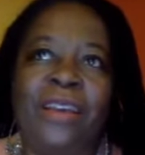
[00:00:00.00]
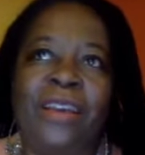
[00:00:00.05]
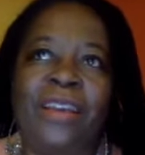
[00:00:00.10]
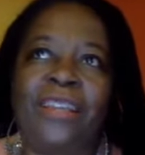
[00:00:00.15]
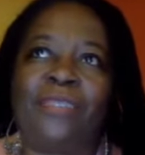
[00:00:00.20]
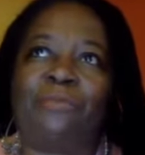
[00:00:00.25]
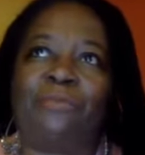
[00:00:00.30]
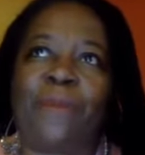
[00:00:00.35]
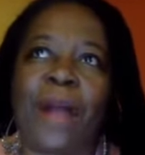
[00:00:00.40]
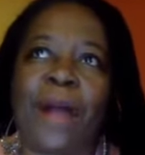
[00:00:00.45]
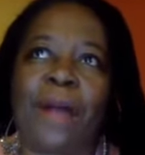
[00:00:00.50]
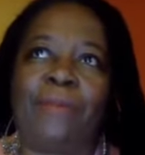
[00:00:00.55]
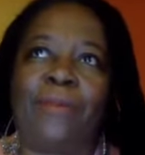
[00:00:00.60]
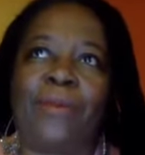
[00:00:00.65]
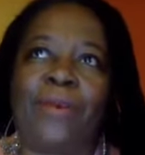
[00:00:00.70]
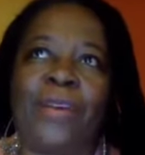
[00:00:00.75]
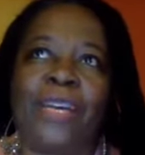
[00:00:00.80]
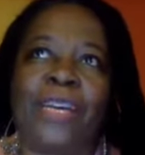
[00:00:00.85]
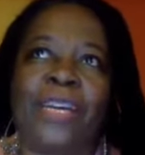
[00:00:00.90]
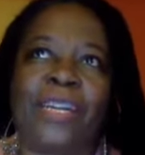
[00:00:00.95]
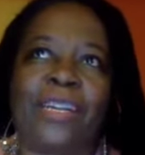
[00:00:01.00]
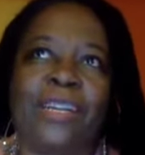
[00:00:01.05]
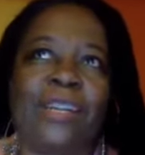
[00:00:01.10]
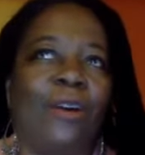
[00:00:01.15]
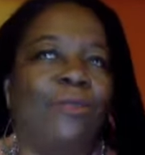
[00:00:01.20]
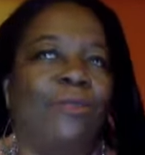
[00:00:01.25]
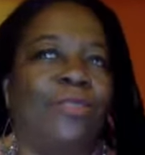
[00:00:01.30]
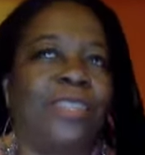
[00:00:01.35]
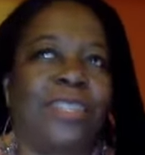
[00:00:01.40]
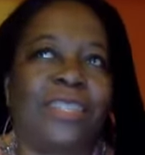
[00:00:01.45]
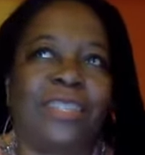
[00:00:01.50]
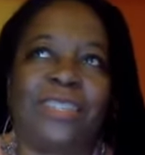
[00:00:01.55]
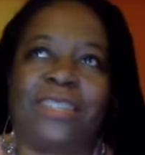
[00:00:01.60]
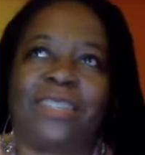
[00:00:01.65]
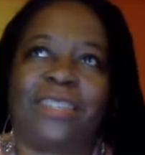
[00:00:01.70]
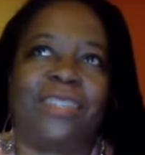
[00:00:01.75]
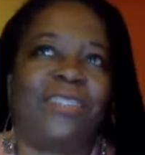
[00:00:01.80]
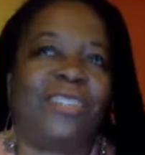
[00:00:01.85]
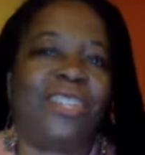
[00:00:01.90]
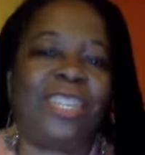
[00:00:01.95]
is probably
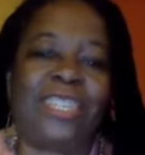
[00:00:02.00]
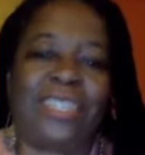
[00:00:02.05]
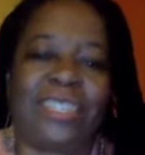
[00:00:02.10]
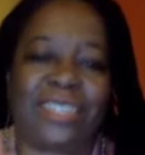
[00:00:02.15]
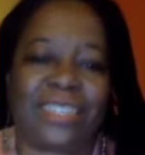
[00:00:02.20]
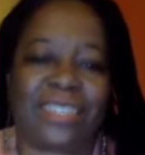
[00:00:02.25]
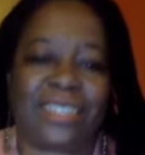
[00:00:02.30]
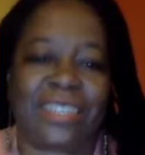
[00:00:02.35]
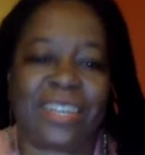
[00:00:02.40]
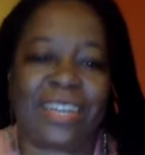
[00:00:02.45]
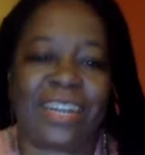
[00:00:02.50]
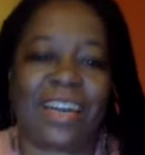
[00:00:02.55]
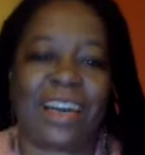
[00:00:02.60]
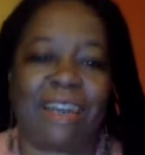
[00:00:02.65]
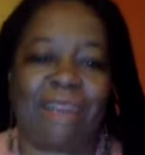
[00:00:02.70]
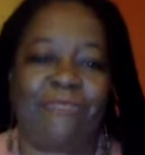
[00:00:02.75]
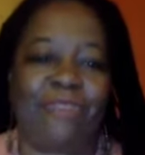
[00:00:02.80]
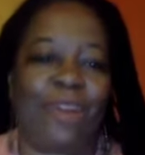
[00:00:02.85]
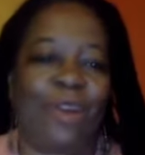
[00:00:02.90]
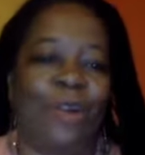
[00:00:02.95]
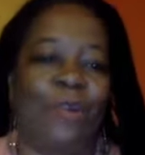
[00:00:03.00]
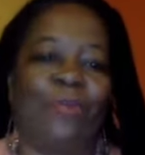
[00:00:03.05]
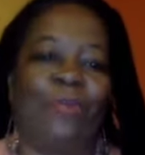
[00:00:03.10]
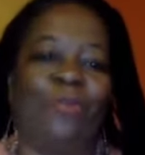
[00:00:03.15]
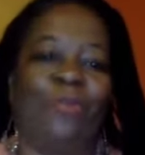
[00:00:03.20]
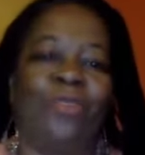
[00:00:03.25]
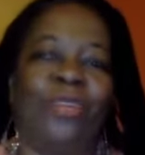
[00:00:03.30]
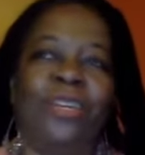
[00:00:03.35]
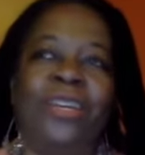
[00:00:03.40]
closest to Jesus that I've known,